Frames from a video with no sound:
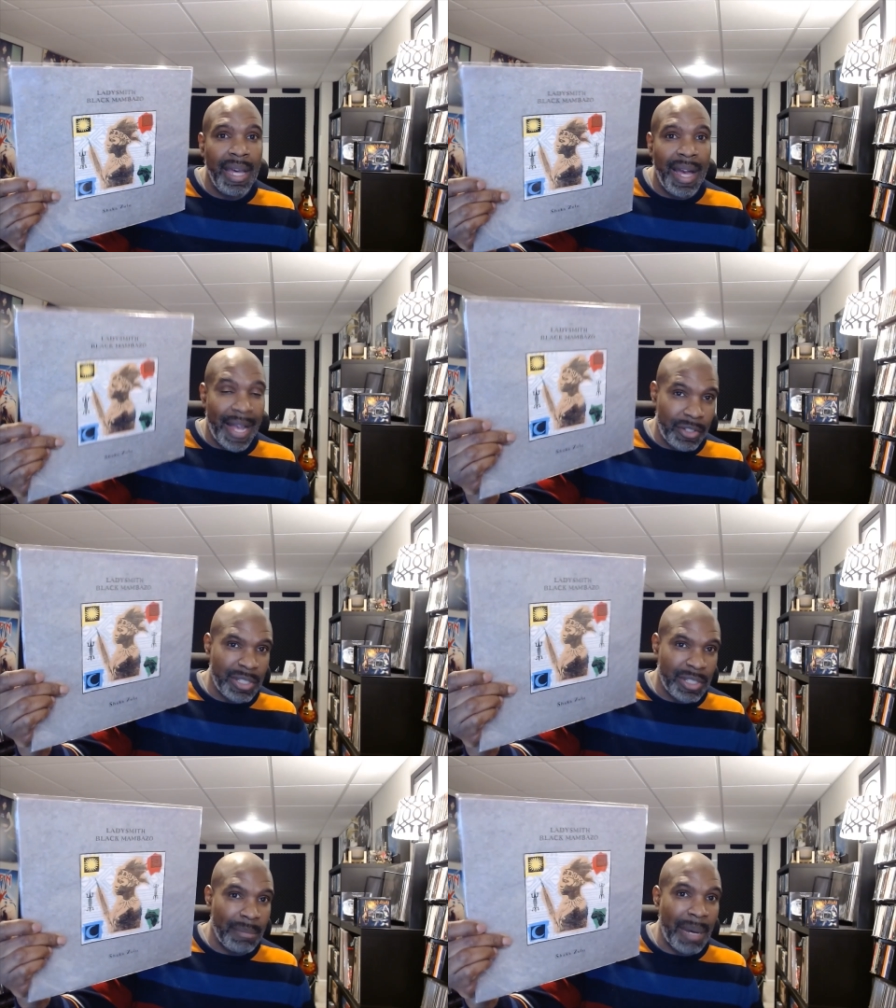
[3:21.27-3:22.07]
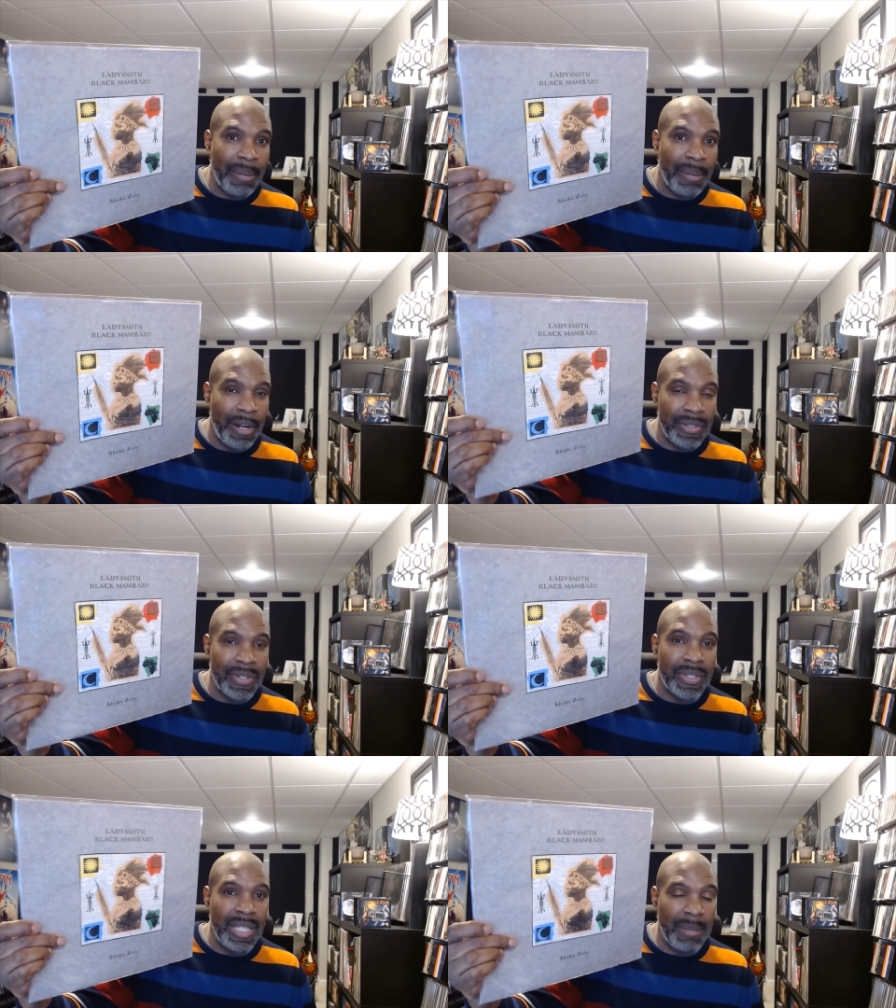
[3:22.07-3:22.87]
I actually took my parents to
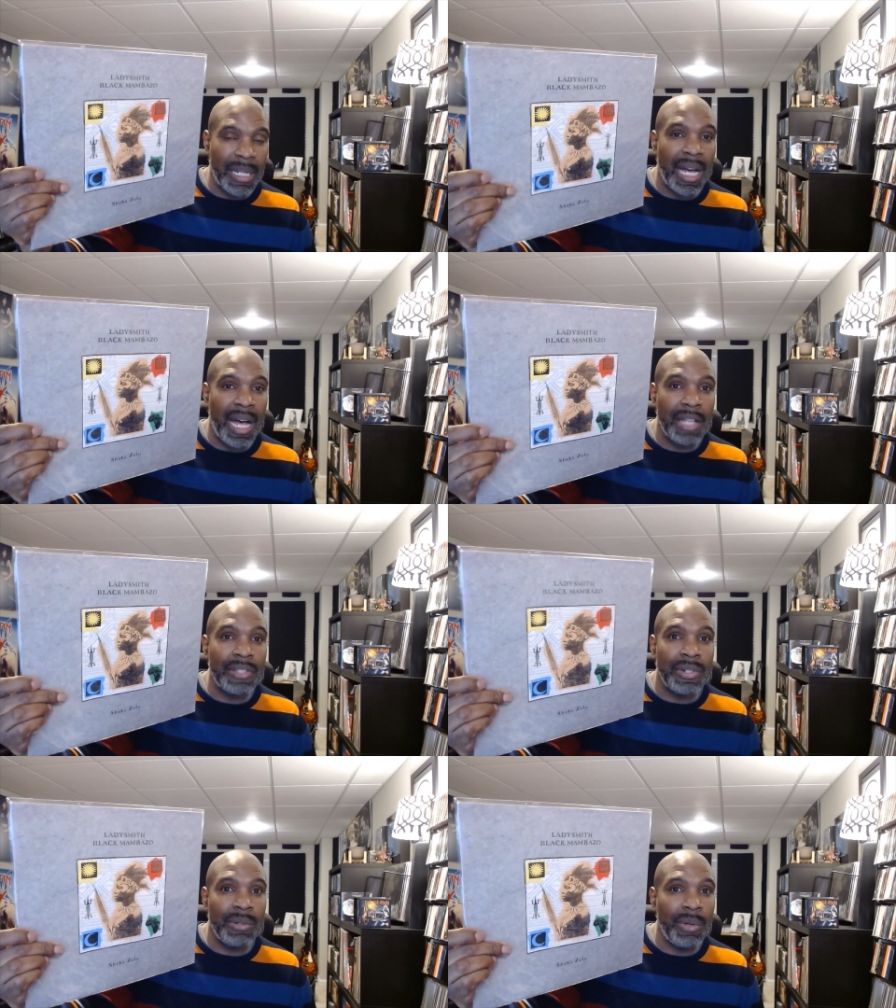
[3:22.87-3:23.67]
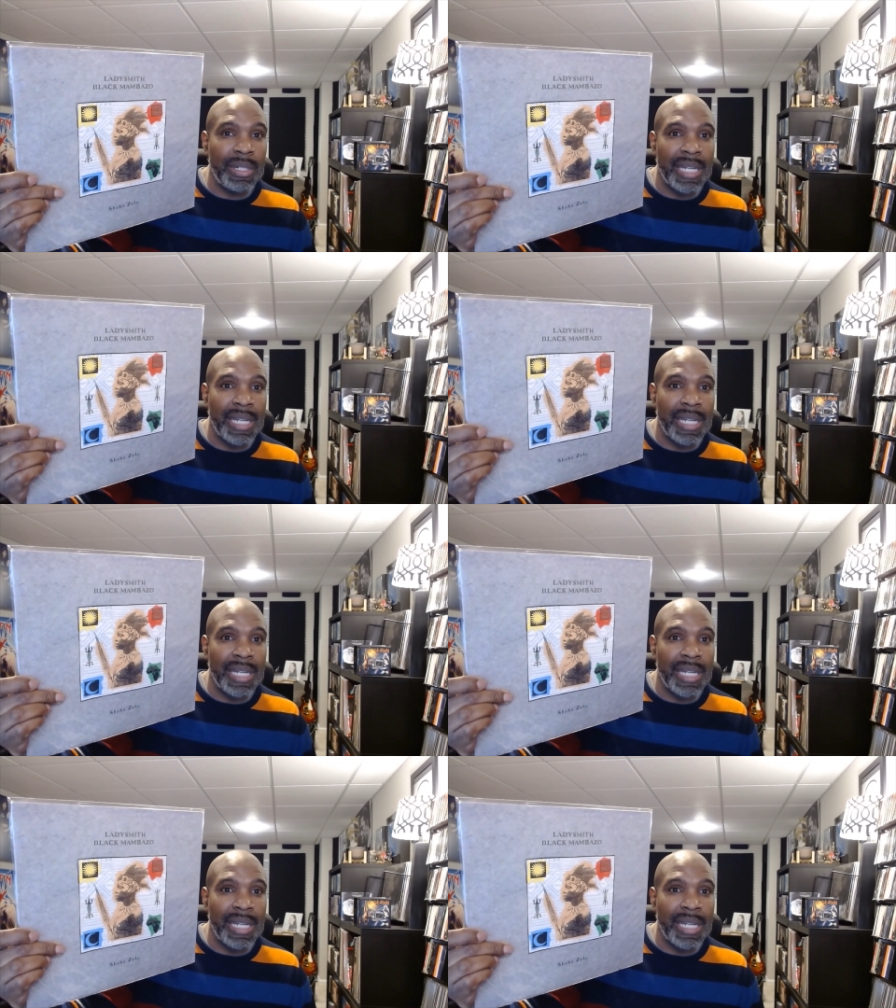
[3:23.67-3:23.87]
see them in concert one